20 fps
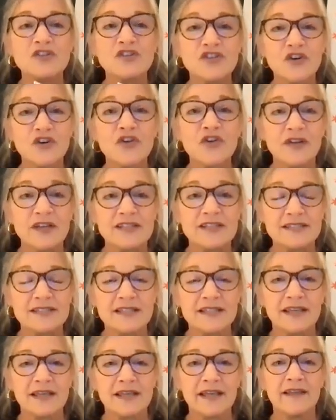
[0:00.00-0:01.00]

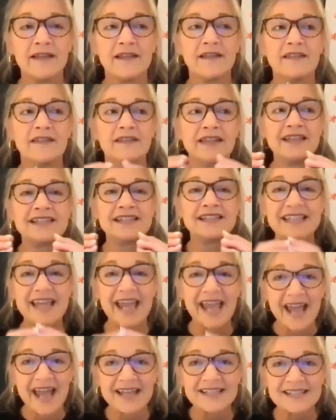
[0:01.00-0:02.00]
service, these
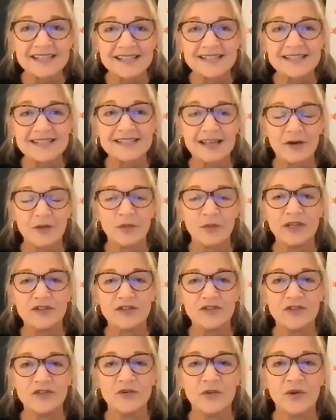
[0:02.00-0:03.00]
tasks that
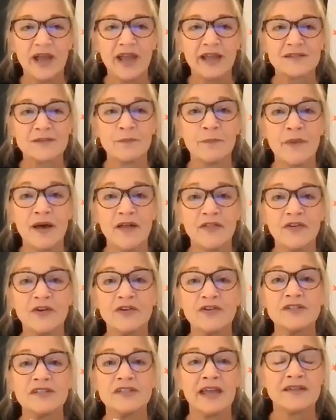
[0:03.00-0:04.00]
we do as
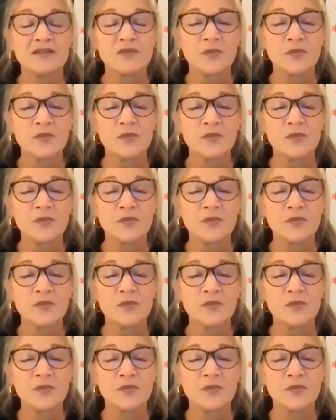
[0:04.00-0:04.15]
mothers,